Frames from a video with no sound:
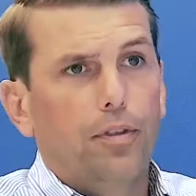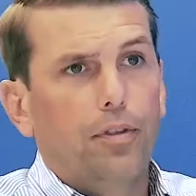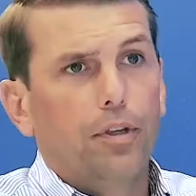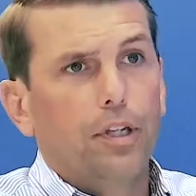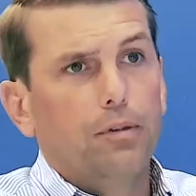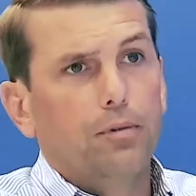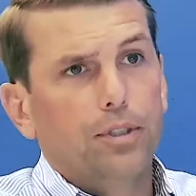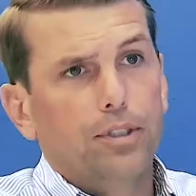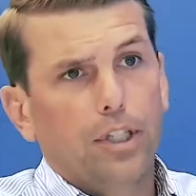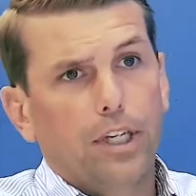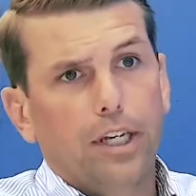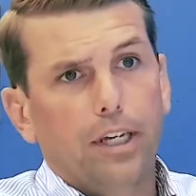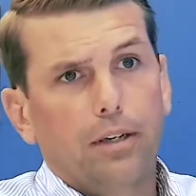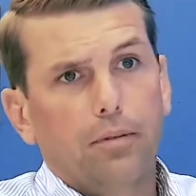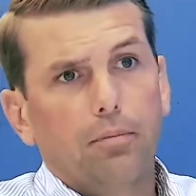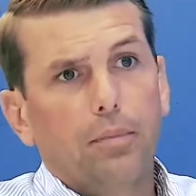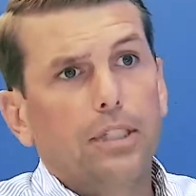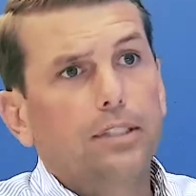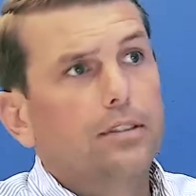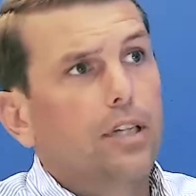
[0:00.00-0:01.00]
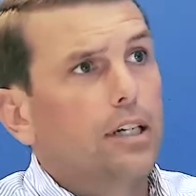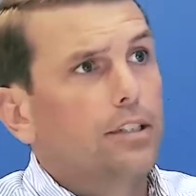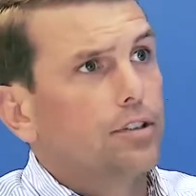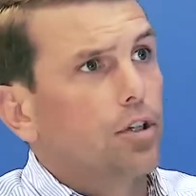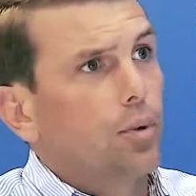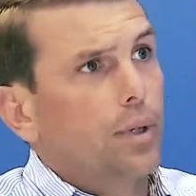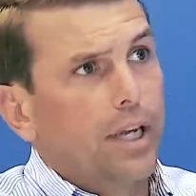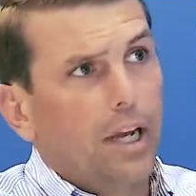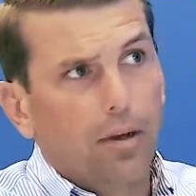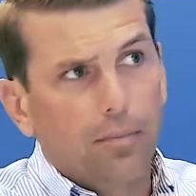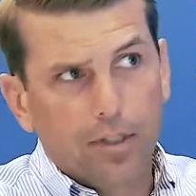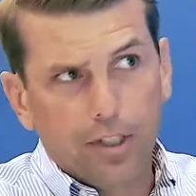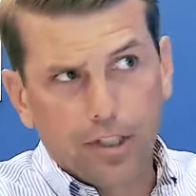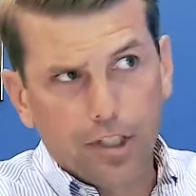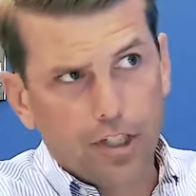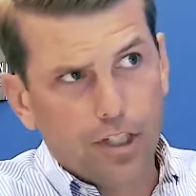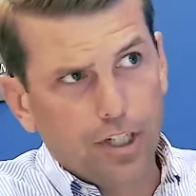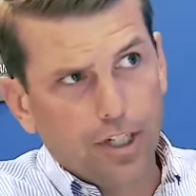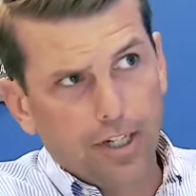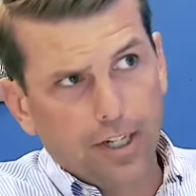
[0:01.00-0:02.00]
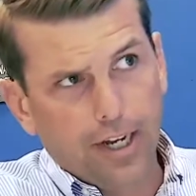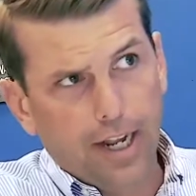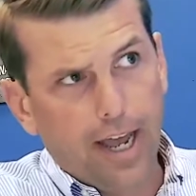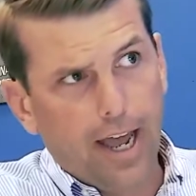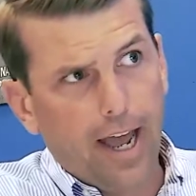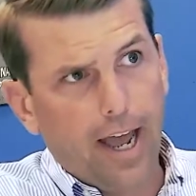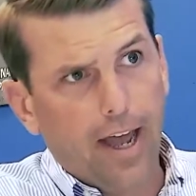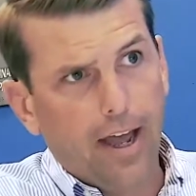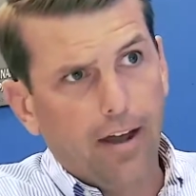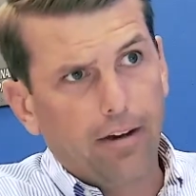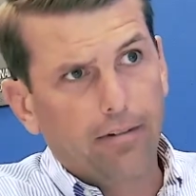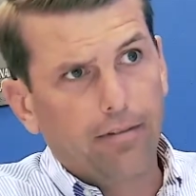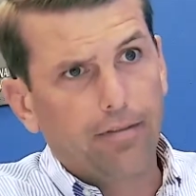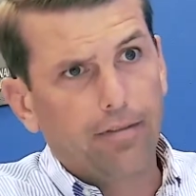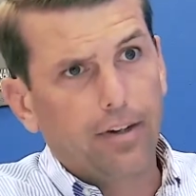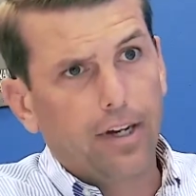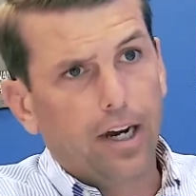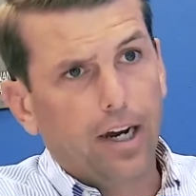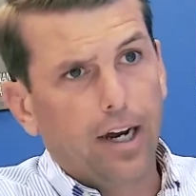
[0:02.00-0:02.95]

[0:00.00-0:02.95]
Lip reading: It was a mid-size OEM that just didn't have